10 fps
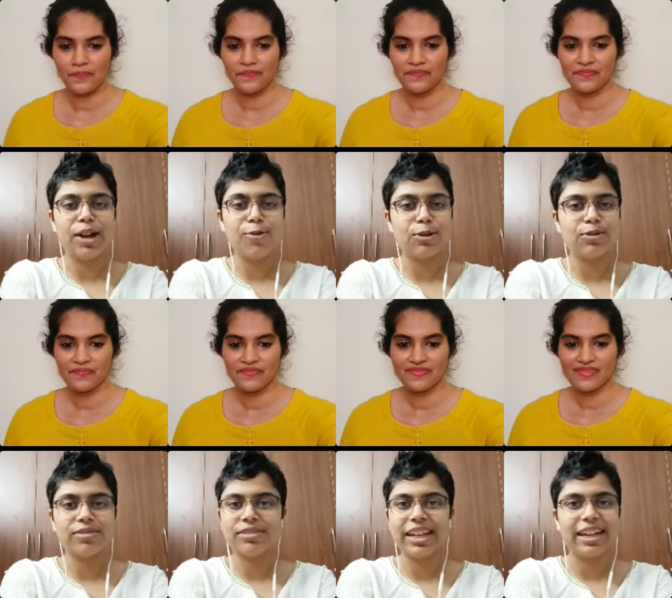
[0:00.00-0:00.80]
Speaker 1: how
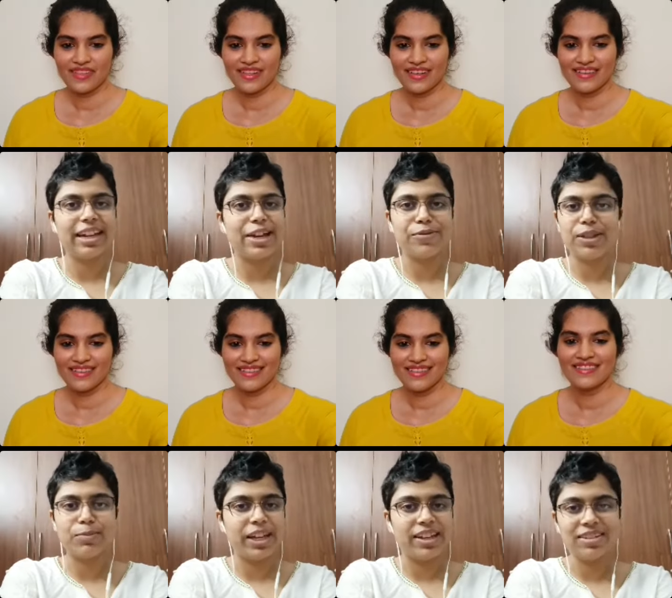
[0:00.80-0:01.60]
to take care of this
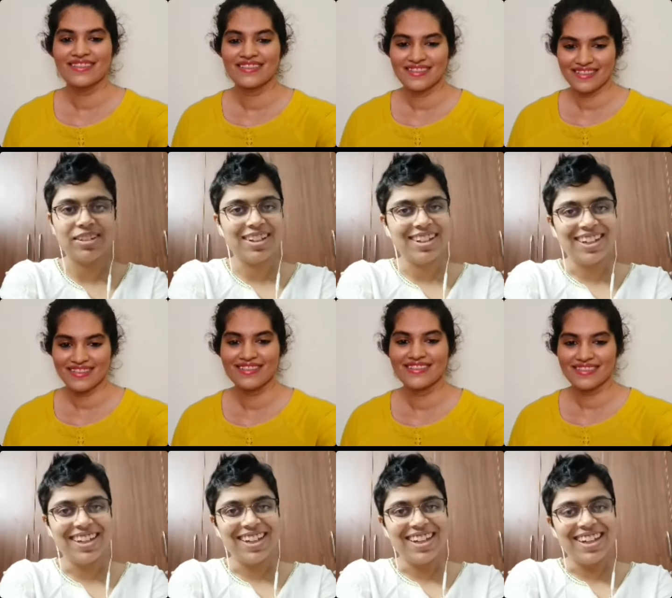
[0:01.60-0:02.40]
being.
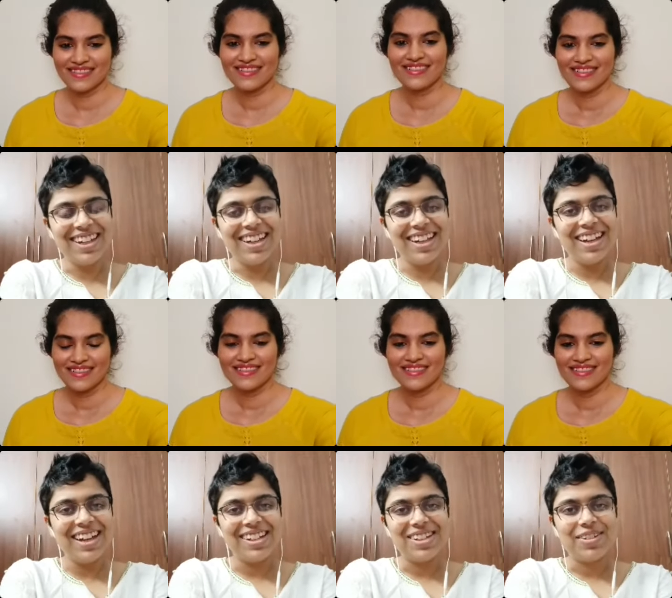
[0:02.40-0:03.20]

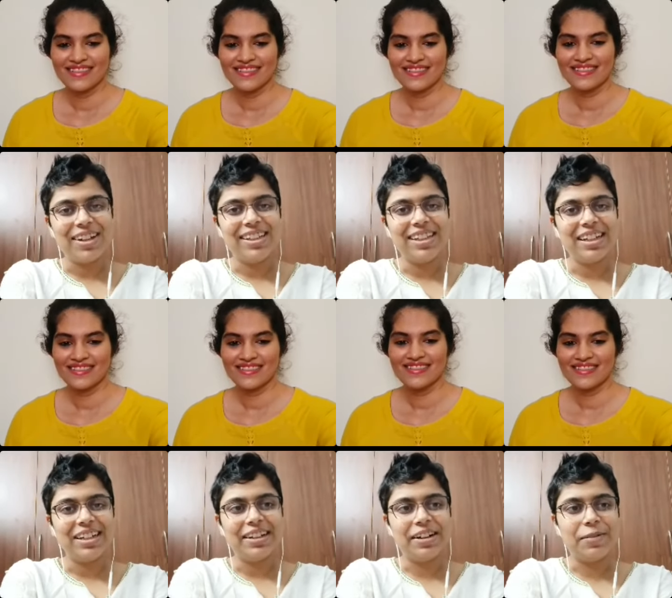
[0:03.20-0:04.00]
And so I
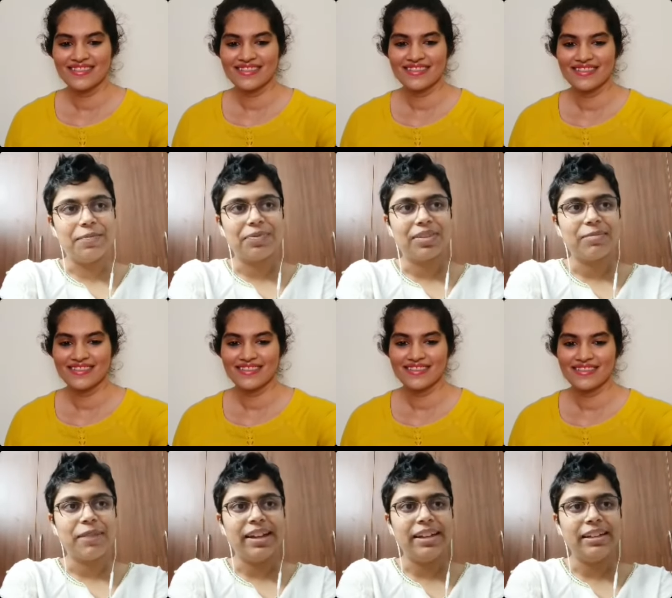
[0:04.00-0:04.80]
think uh,
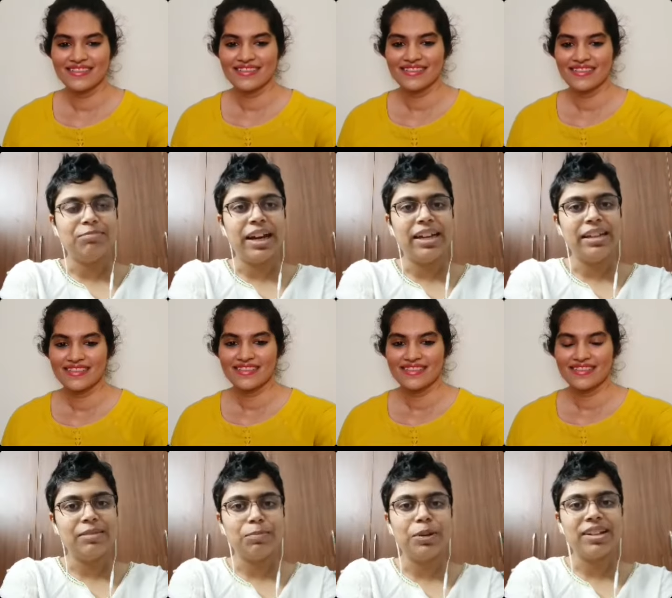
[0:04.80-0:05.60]
my, my
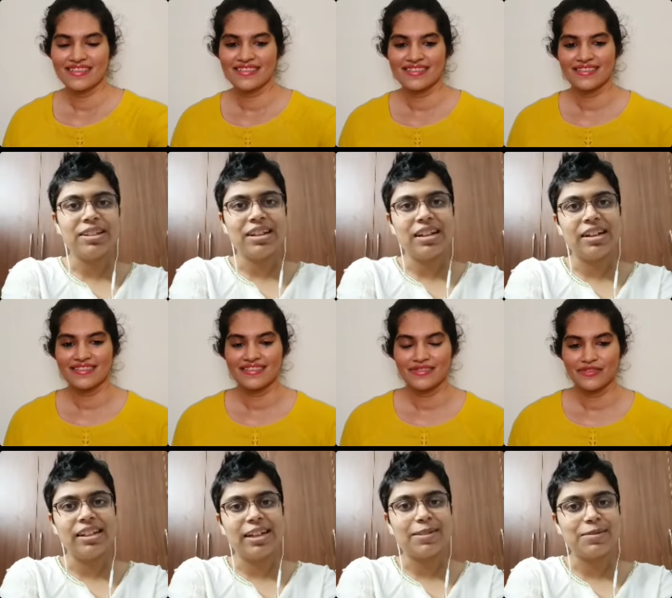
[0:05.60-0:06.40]
personal
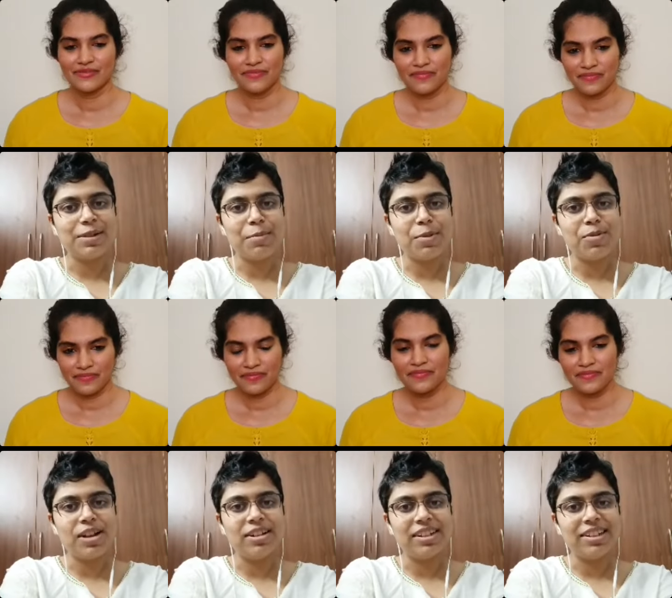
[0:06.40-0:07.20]
learning, number
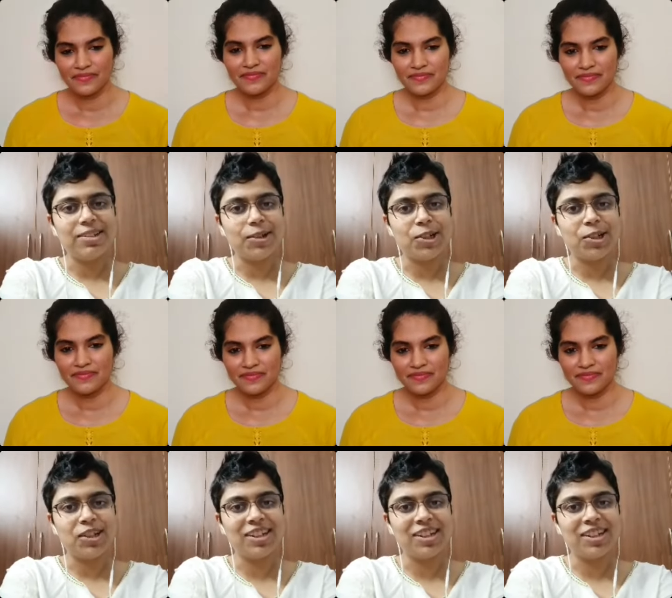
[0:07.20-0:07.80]
one, research